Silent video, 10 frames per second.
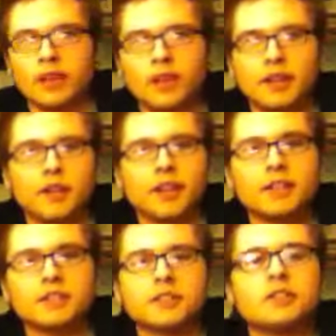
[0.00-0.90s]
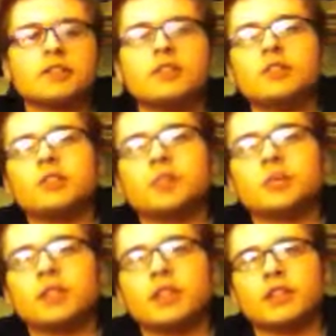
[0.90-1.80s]
Hey guys, it's
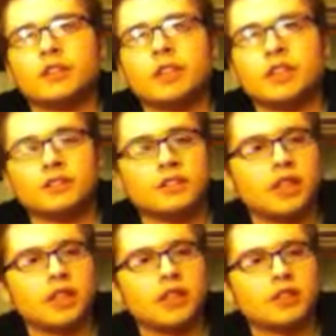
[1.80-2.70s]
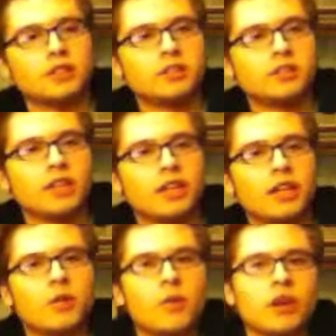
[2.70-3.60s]
Yugitopia here again today, and
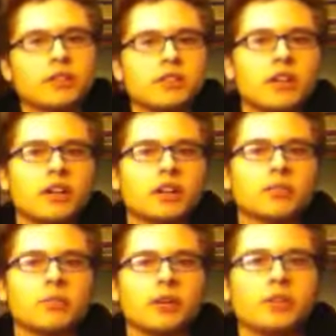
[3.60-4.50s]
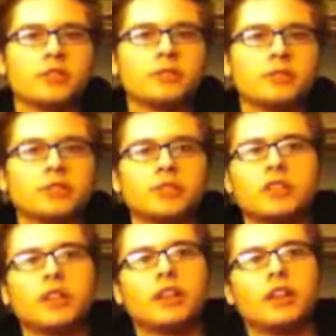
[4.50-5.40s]
today I want to talk about just
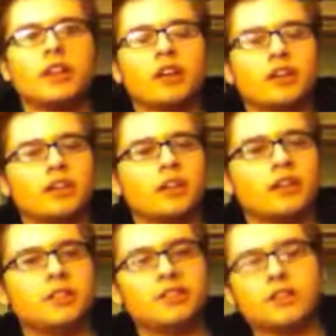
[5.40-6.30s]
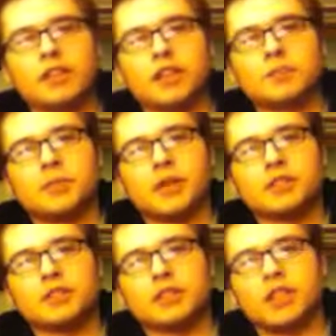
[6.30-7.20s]
different
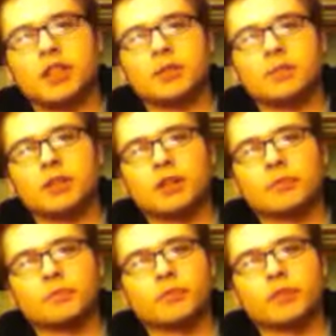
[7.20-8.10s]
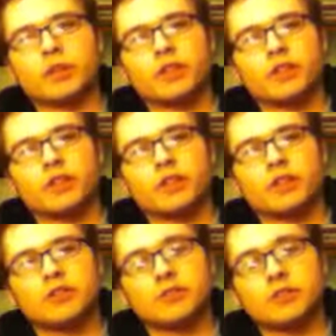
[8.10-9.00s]
aspects of the game.
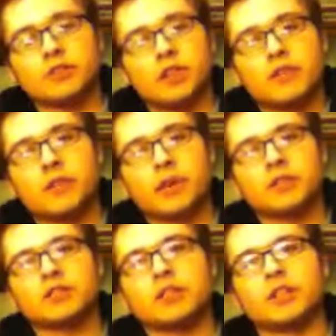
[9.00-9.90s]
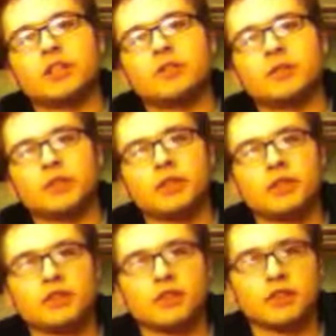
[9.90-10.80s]
First off, I want to start off
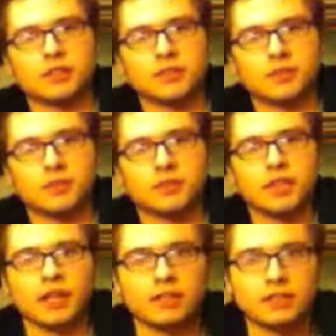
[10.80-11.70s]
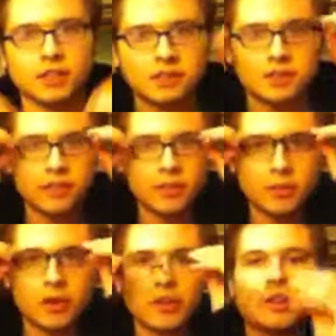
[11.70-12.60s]
with some deck design. Sorry
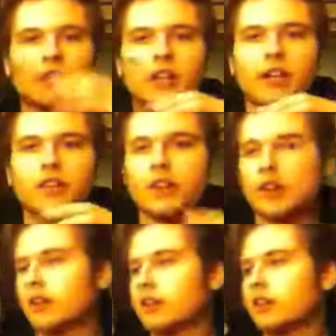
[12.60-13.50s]
about the glare there.